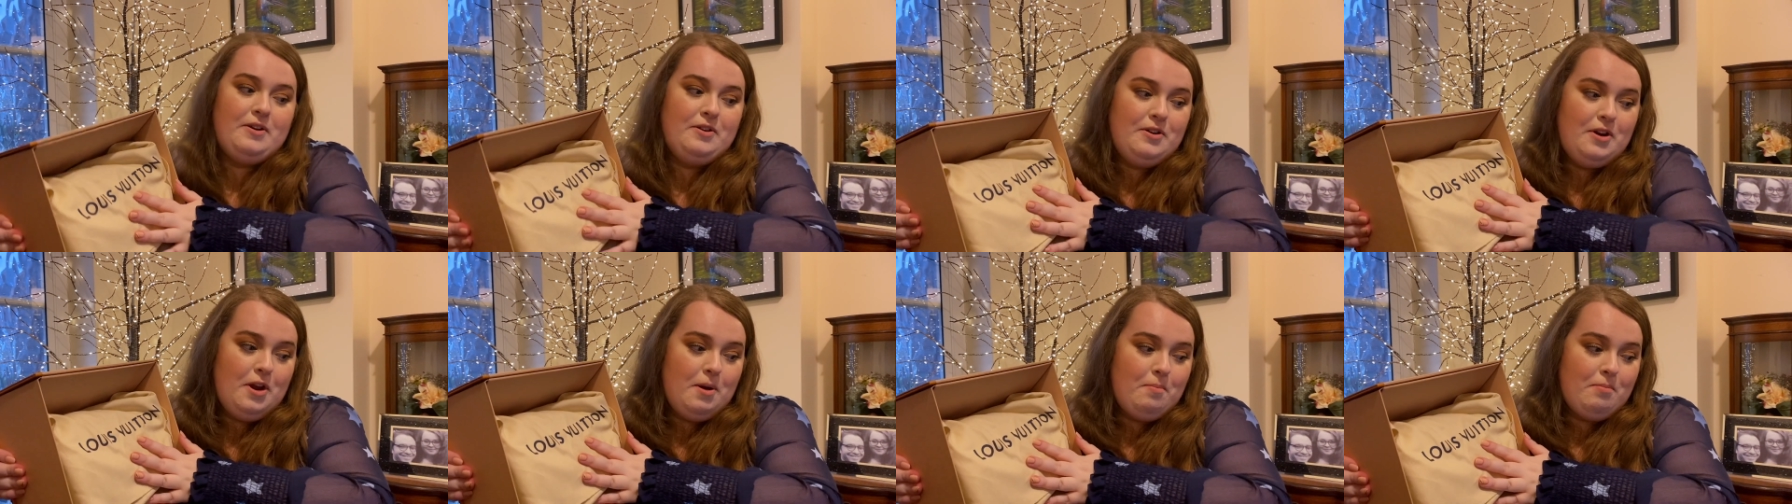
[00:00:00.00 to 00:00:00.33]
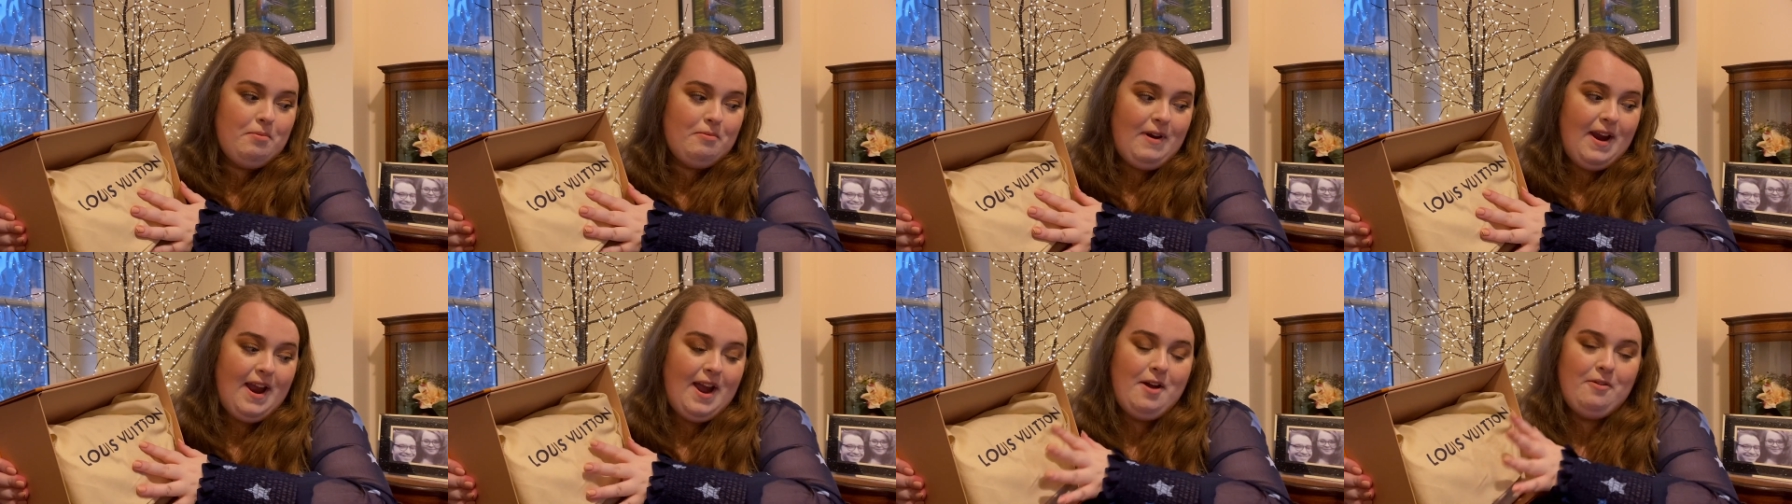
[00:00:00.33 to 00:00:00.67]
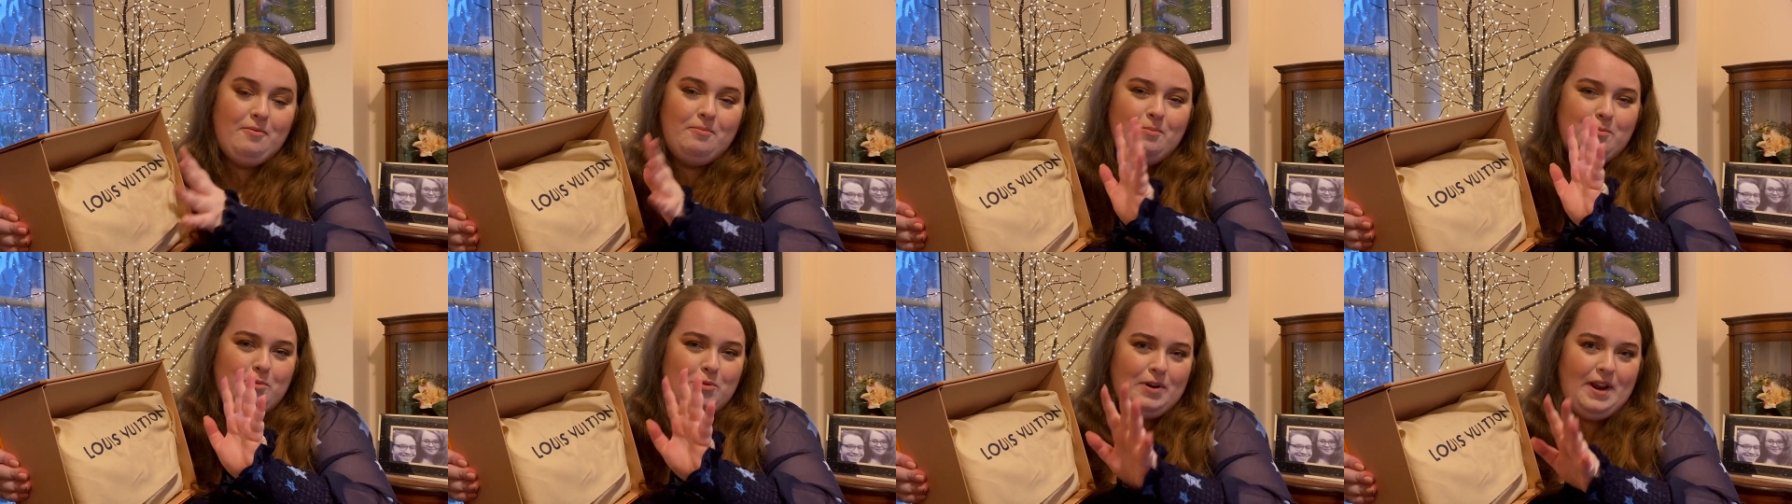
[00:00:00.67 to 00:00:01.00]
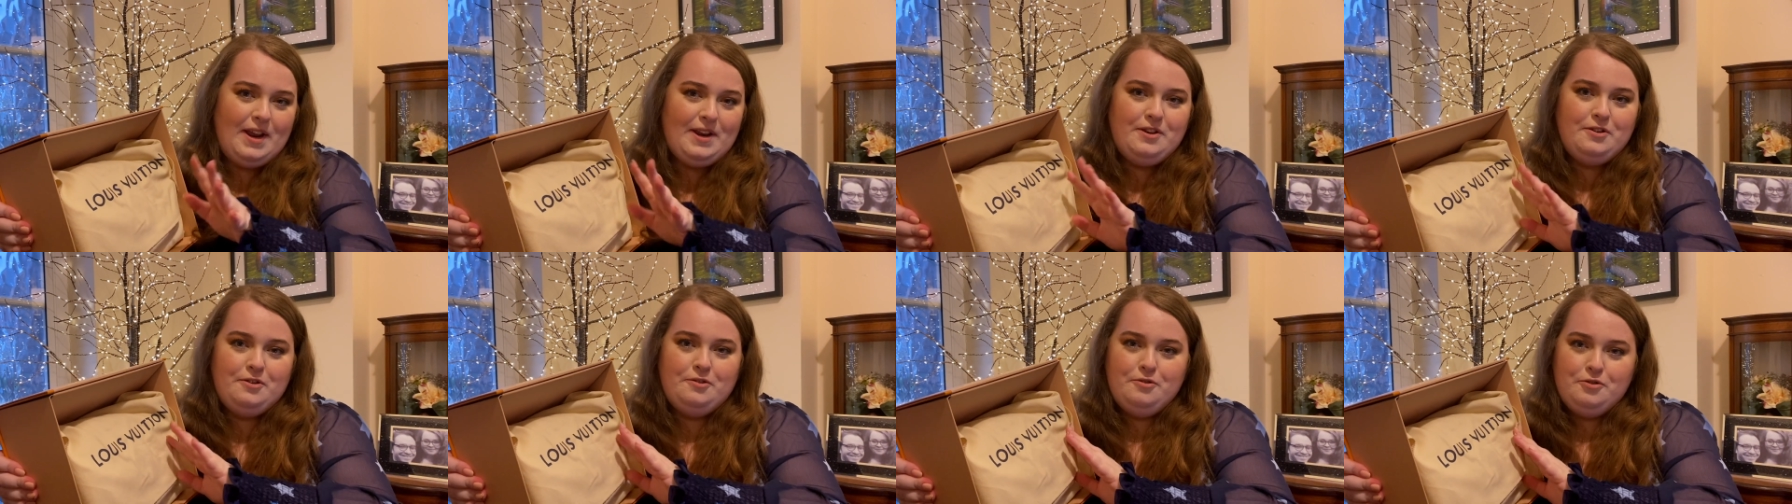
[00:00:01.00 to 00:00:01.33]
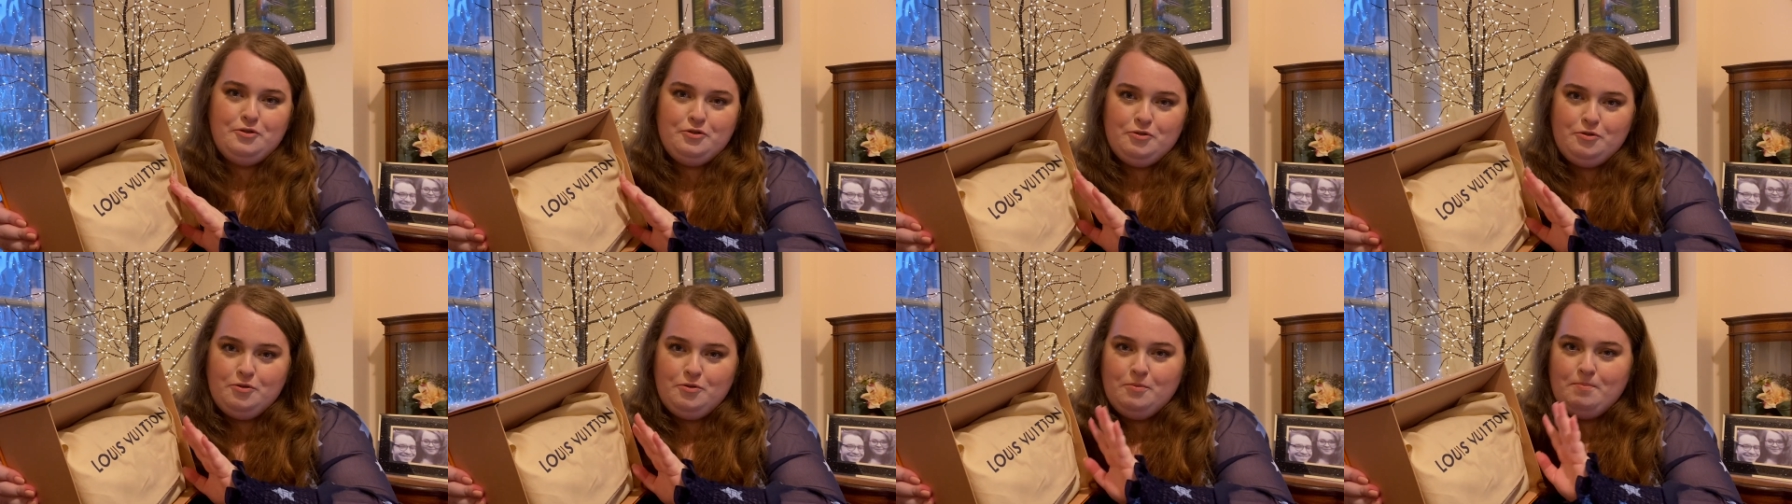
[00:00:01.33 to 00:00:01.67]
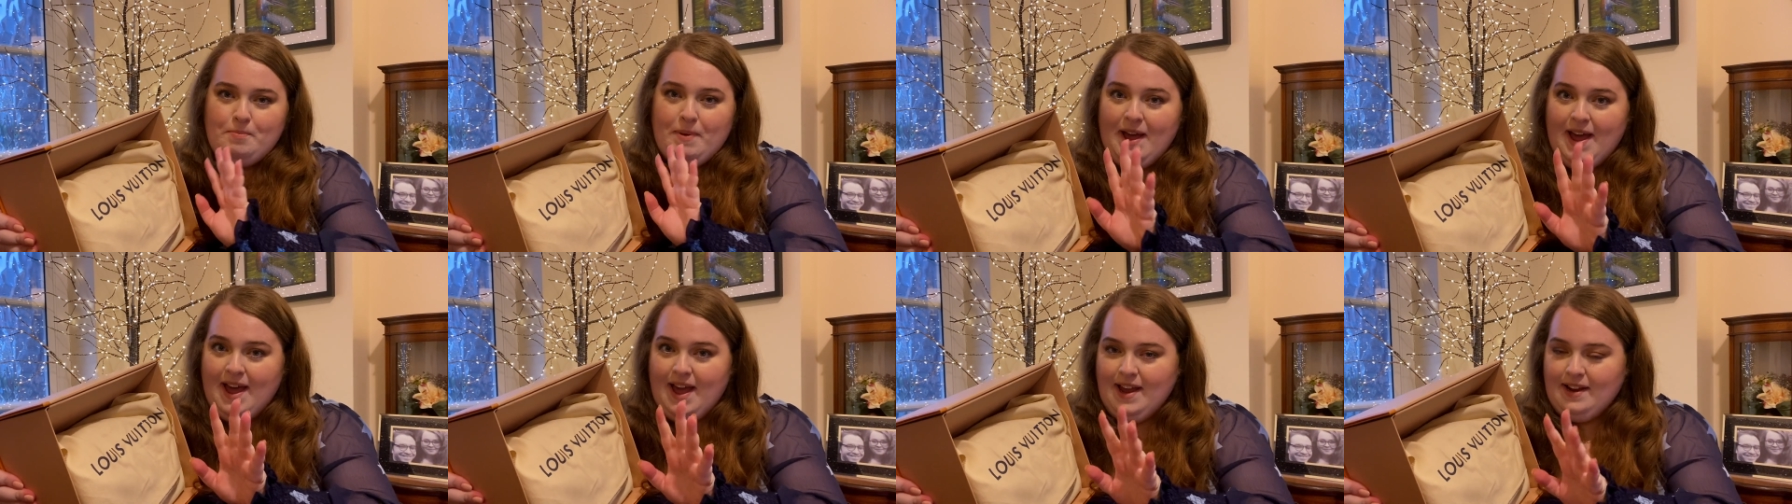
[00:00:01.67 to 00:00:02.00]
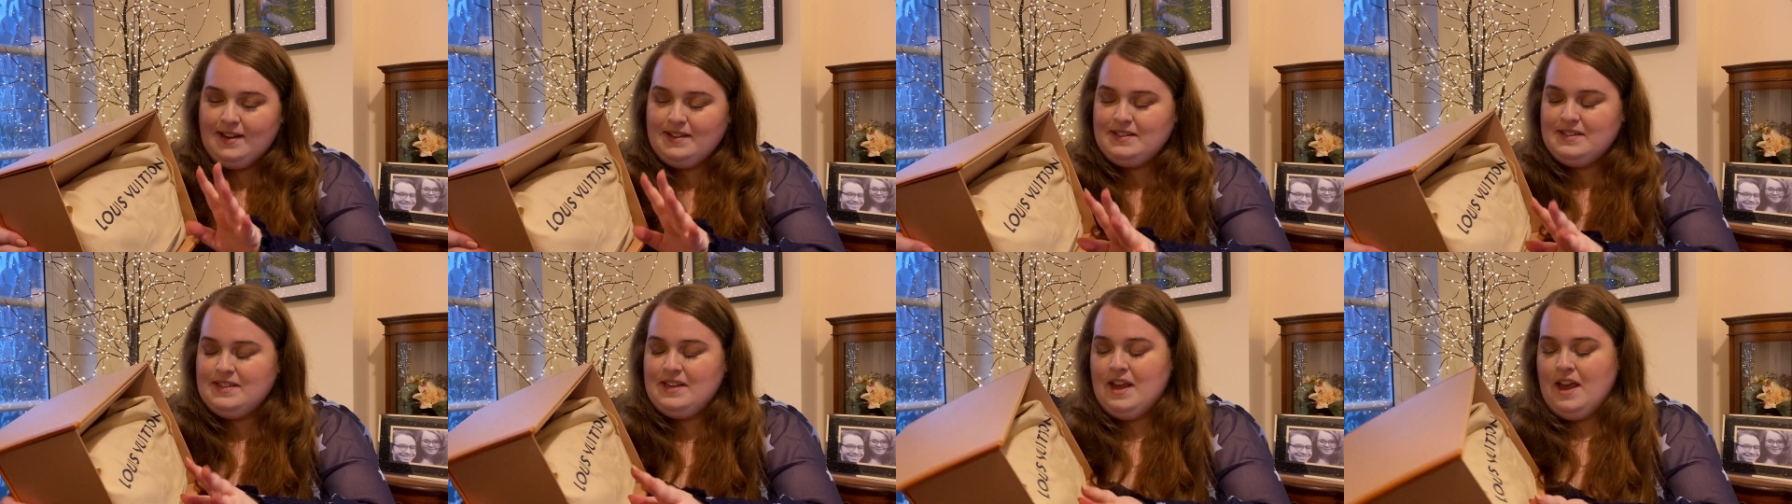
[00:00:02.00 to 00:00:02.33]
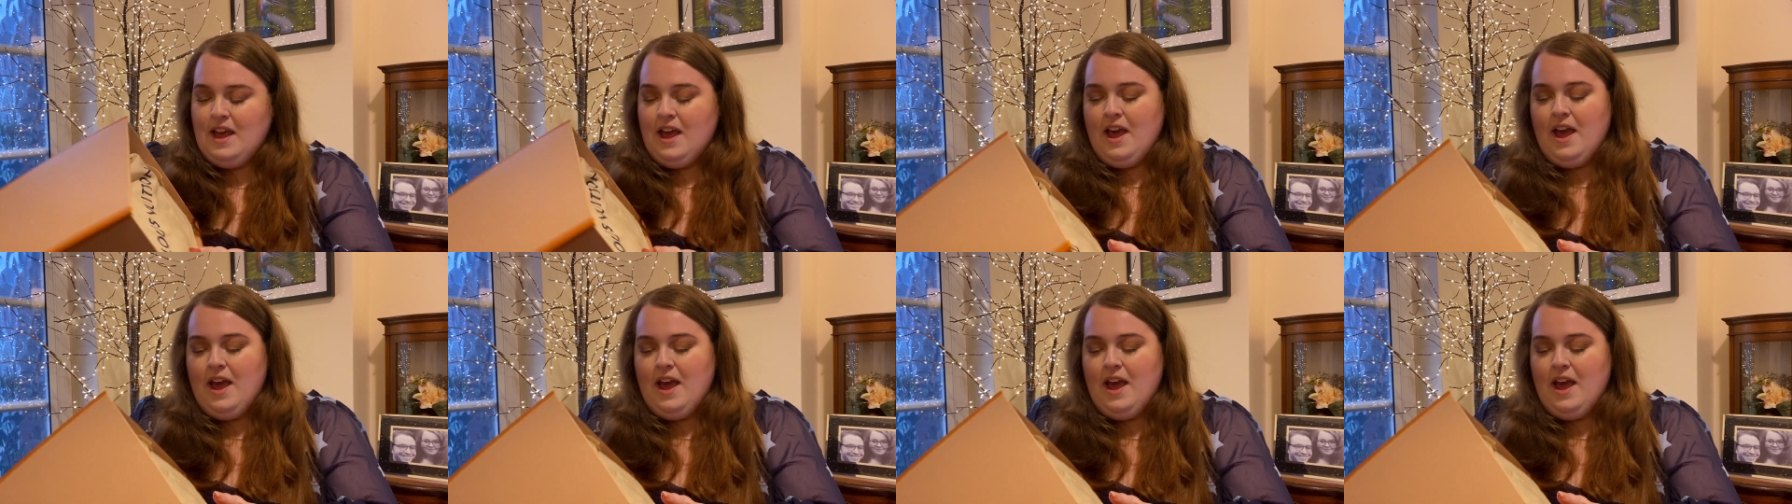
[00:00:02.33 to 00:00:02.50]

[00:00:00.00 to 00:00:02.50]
no brown more like neutral bags